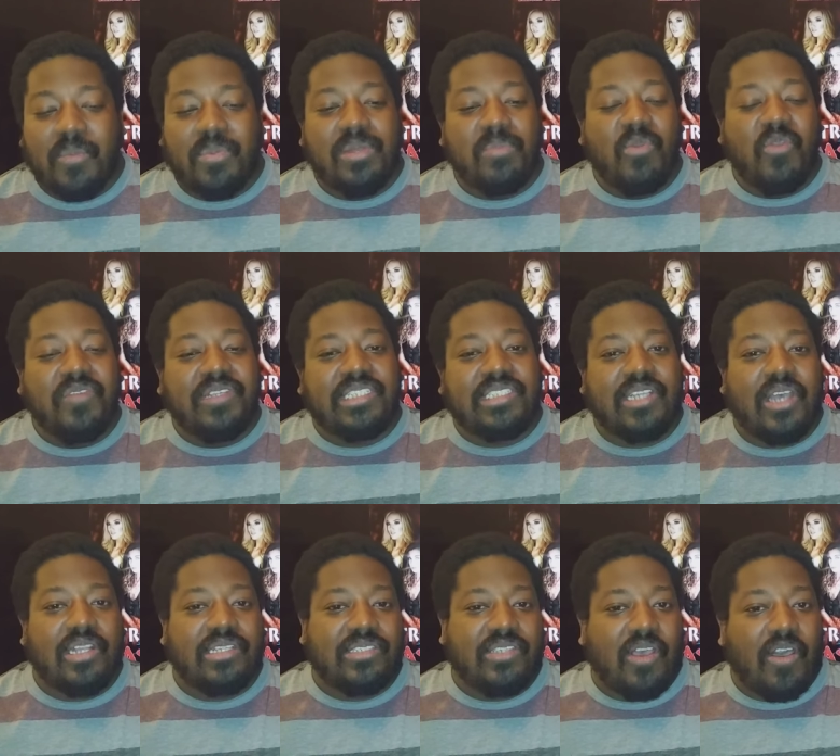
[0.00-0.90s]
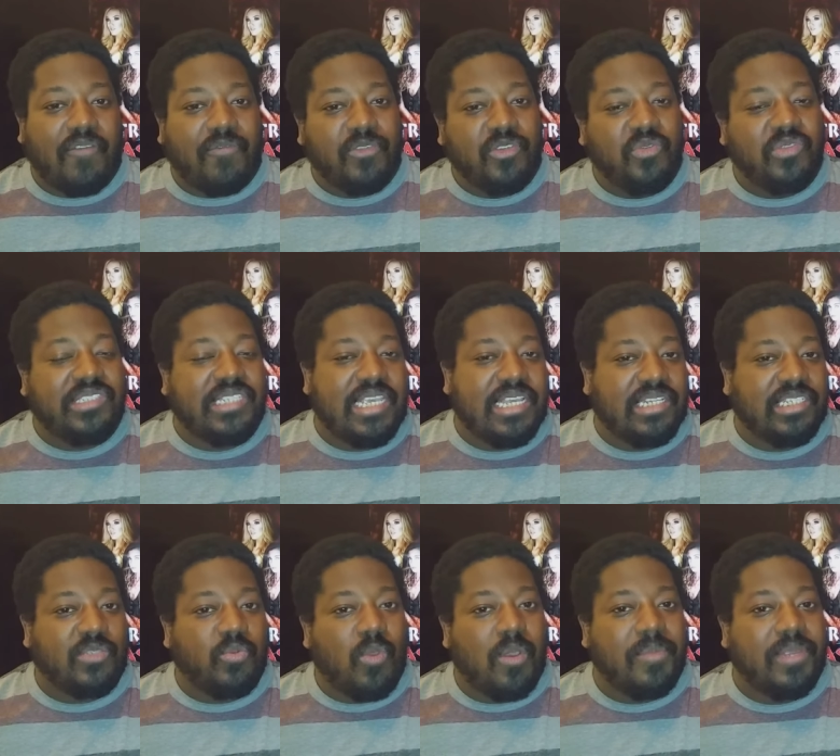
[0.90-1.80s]
But the movie starts off with you seeing
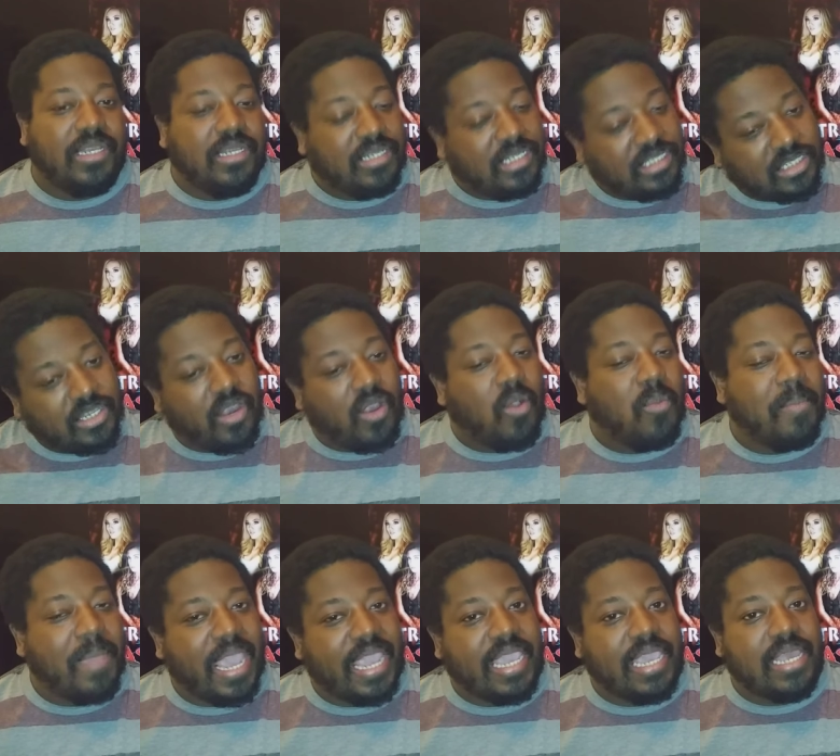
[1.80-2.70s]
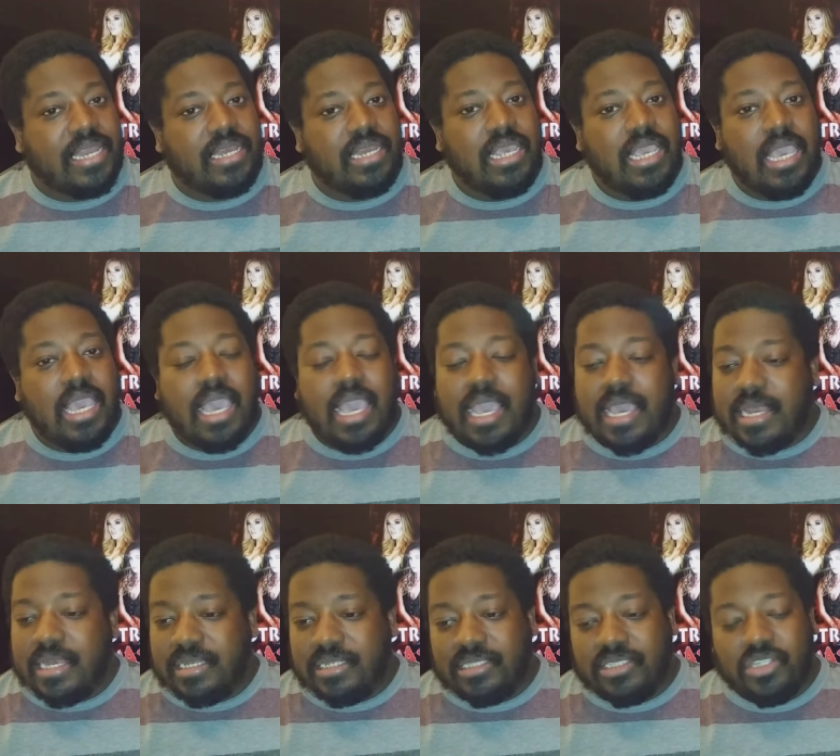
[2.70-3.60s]
this woman, this girl Megan,
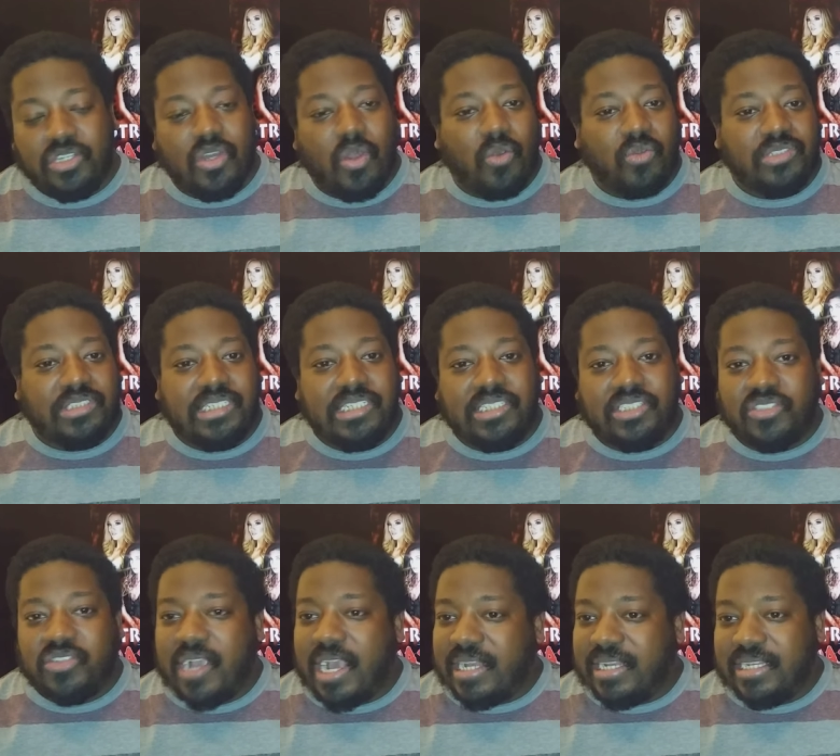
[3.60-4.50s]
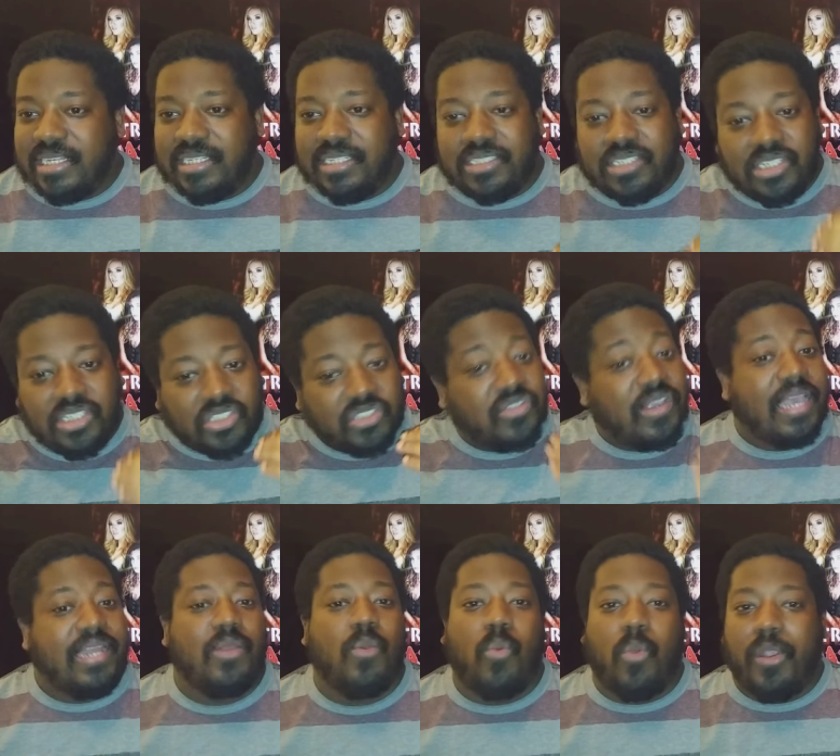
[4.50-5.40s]
and you know she's trying to she's
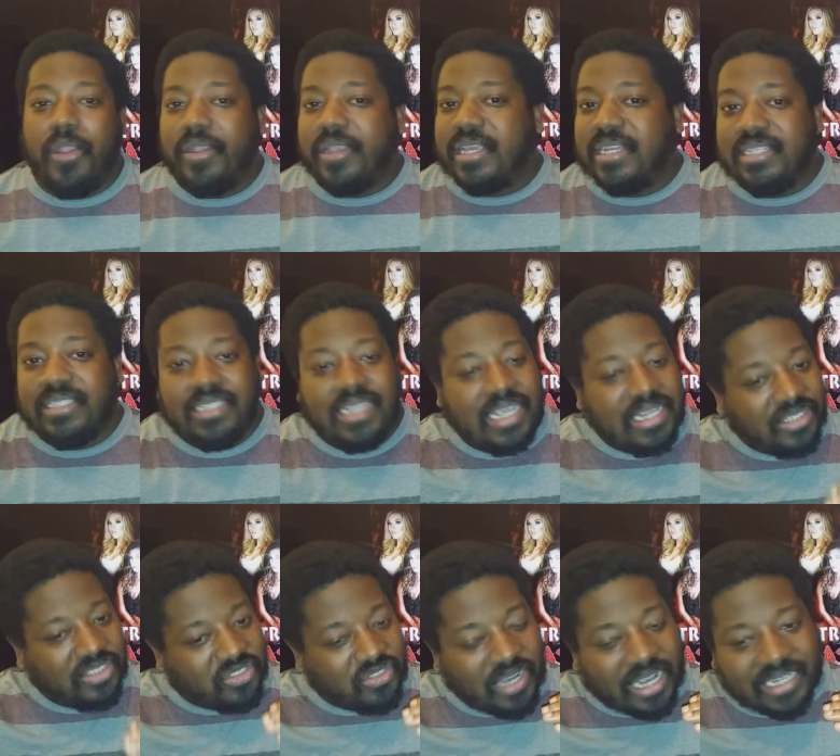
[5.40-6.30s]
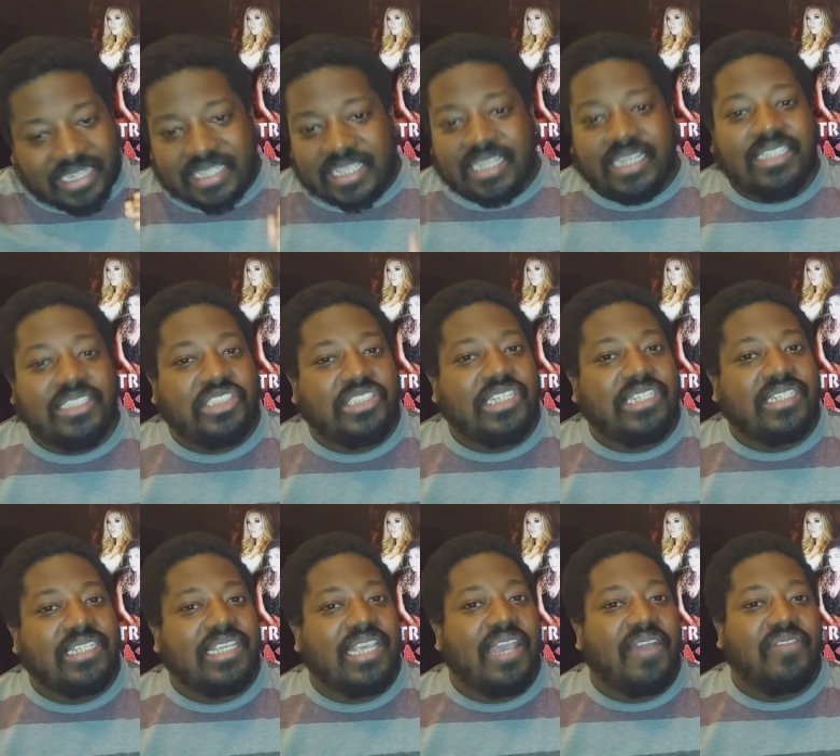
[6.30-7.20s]
trying to work and, and trying to get her
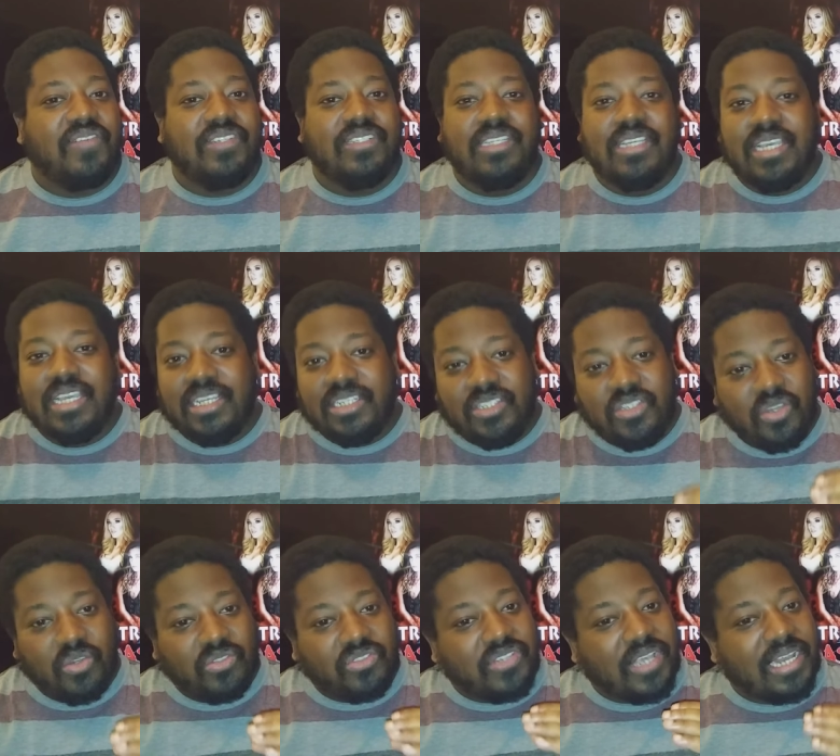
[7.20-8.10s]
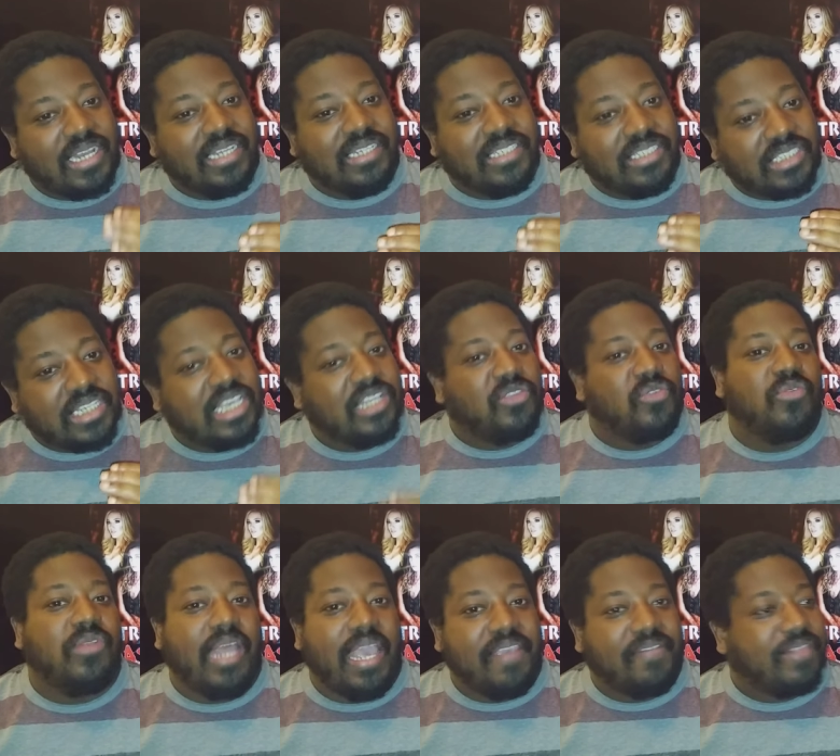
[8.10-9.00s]
shit together you know trying to just get
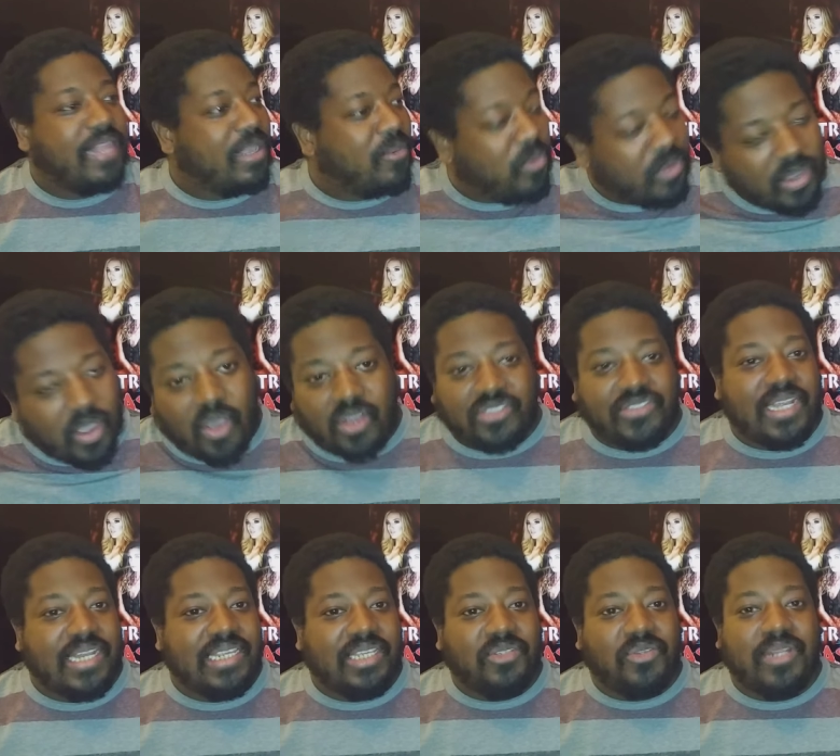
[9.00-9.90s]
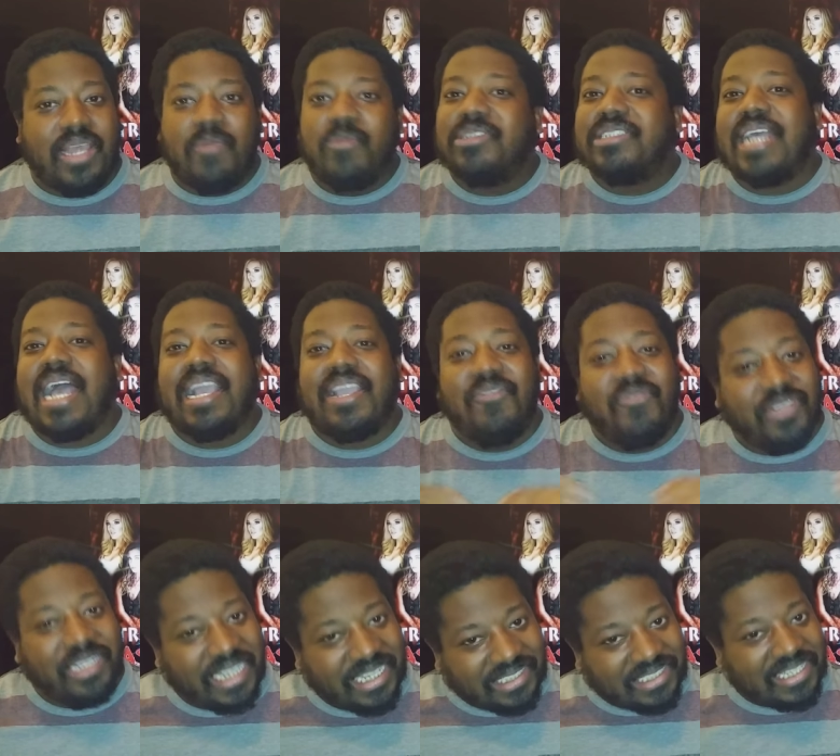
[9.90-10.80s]
through life like we all trying to get through life which i can
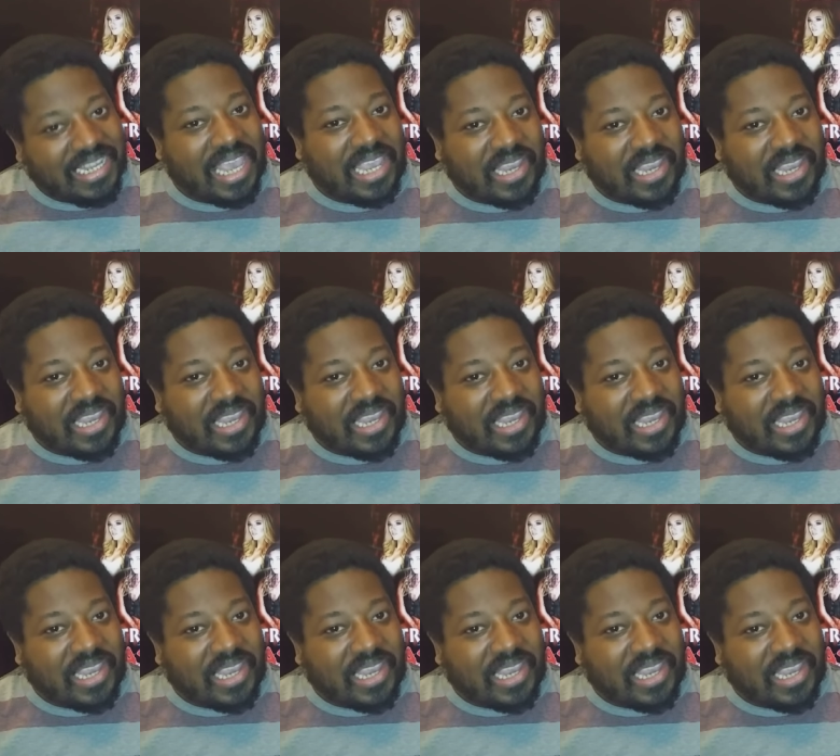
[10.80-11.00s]
relate to that